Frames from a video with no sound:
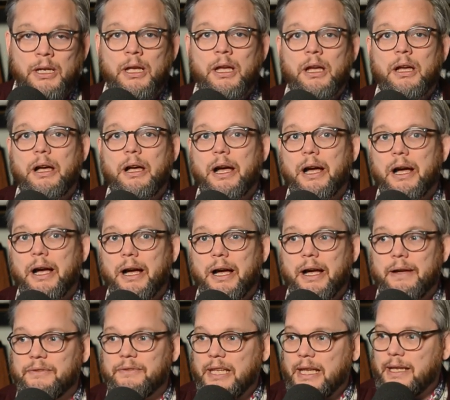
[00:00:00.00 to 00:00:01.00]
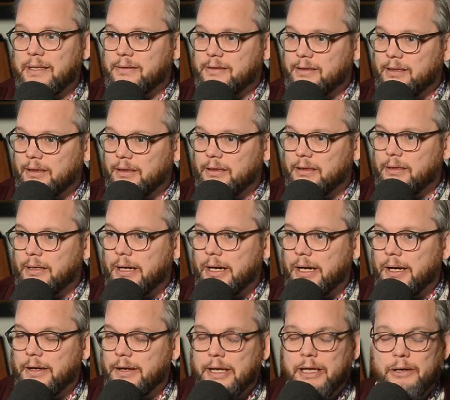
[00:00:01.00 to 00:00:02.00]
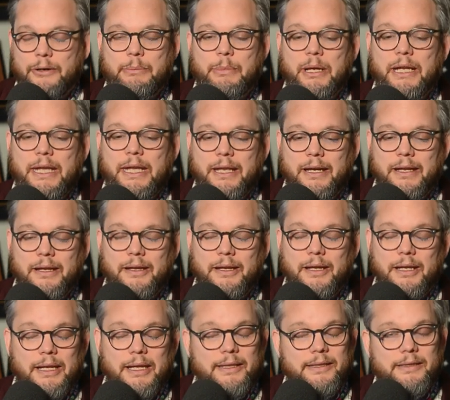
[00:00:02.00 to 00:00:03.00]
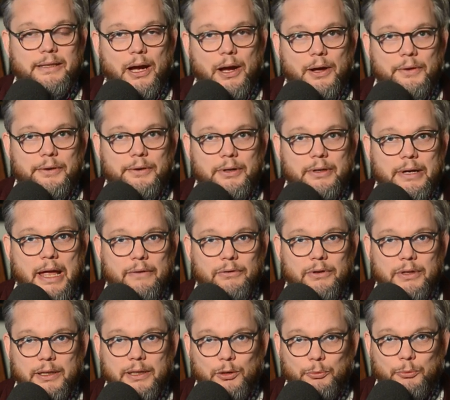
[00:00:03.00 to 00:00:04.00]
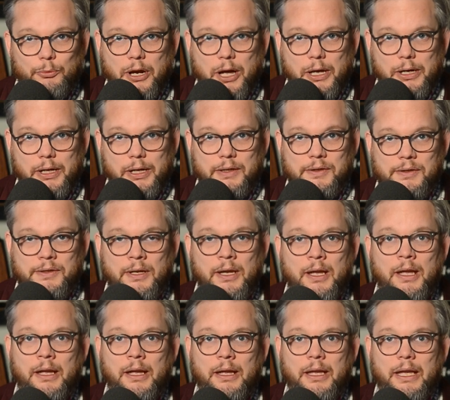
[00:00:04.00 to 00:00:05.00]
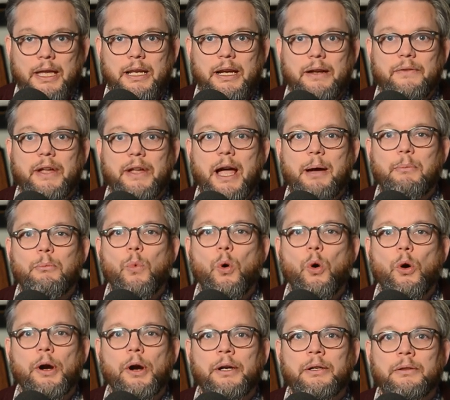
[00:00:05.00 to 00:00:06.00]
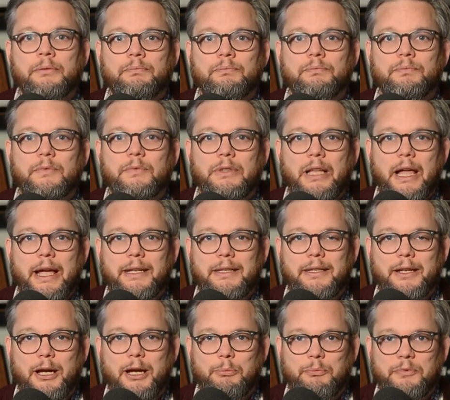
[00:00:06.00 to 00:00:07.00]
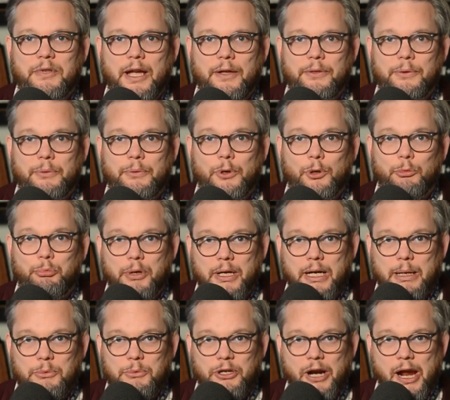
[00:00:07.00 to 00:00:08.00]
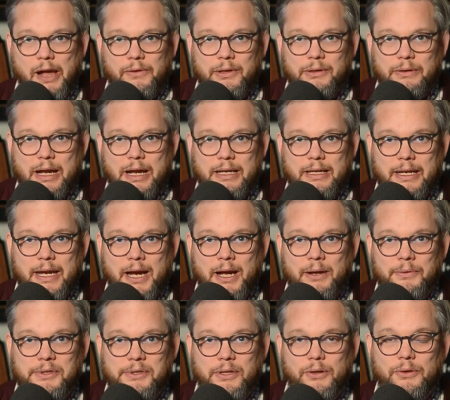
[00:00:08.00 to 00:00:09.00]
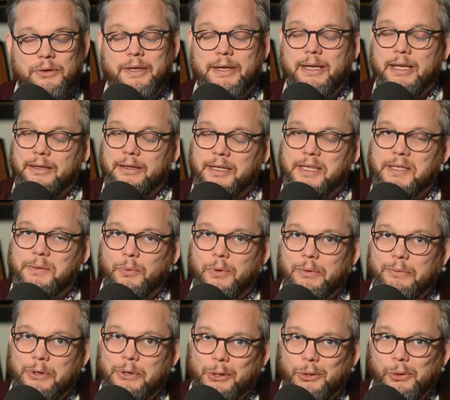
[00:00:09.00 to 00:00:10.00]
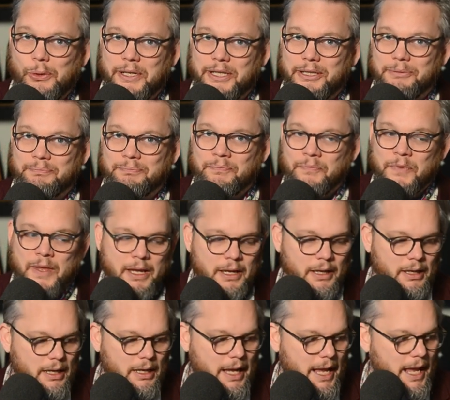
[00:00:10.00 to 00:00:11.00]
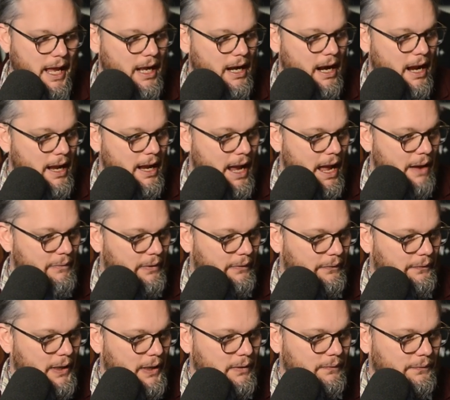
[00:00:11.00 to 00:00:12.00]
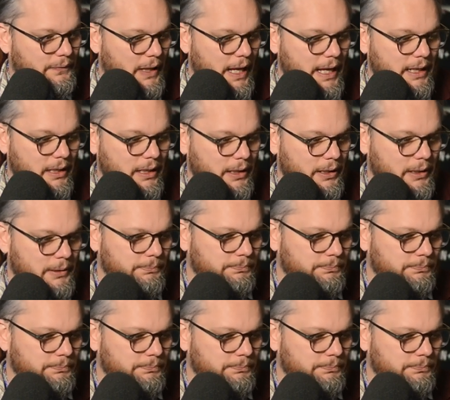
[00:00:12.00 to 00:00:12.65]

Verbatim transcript: Uh, I've tasted uh, Henry McKenna against other Heaven Hill products, and I've got more lined up down the road. But I'm traveling right now, so you get this one recorded. And I have a fun flight here.